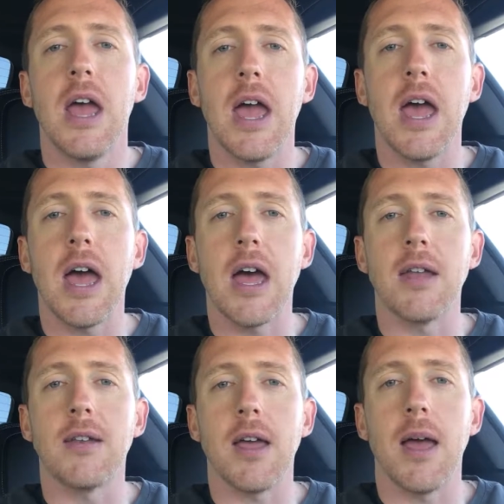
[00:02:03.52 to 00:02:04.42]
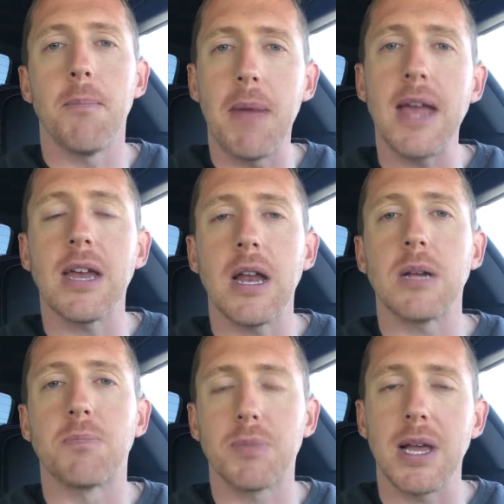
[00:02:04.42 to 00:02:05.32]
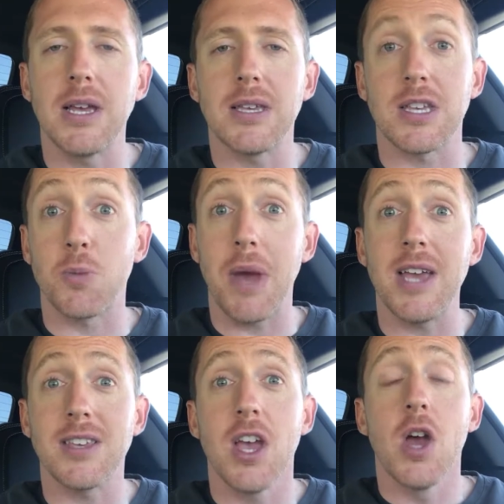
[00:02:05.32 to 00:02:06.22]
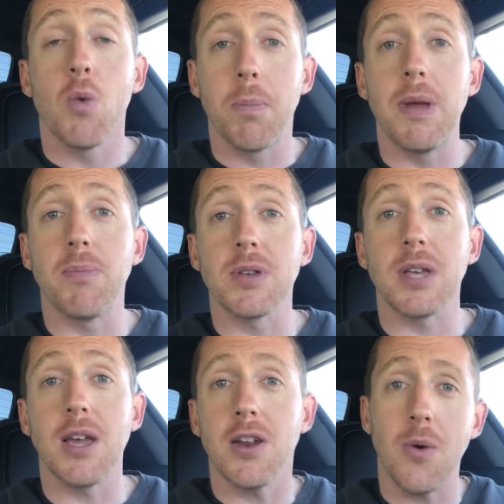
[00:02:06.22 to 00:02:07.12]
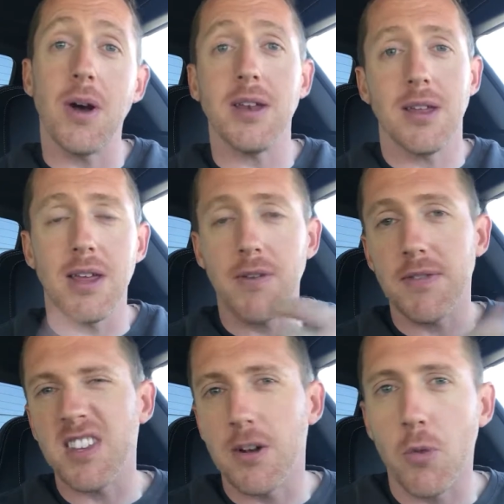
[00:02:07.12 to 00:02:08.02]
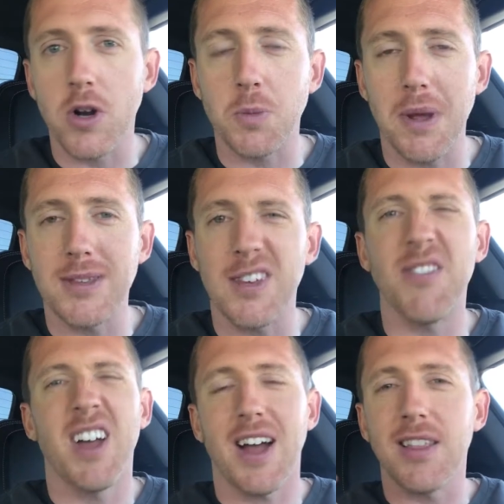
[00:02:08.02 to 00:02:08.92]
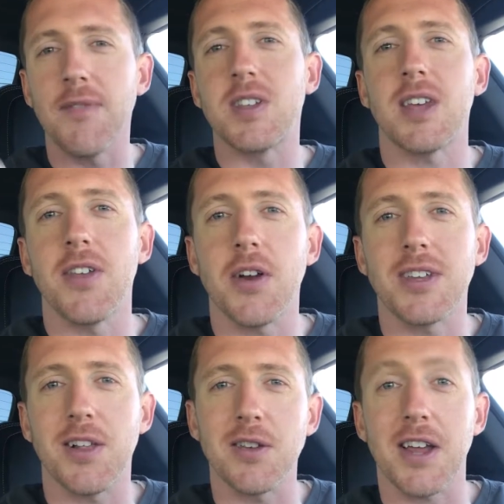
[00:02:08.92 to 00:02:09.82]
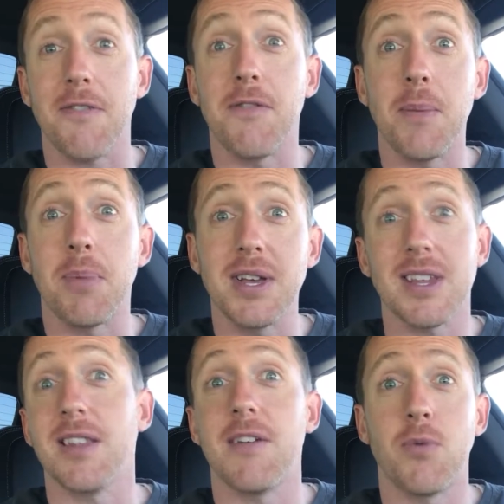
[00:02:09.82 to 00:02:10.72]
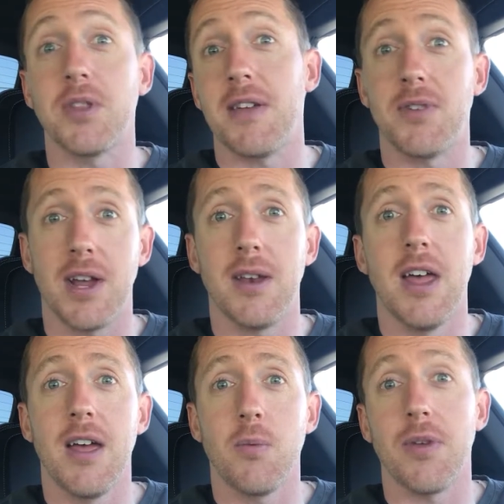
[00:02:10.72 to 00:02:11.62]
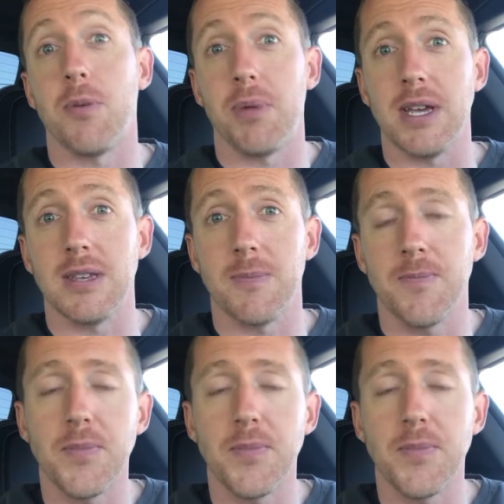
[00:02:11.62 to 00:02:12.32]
and make it a place, a space where people say, you know what, even if it's a little more expensive, I'd love to stay there because it looks like a fun place. I love what they've done with the place.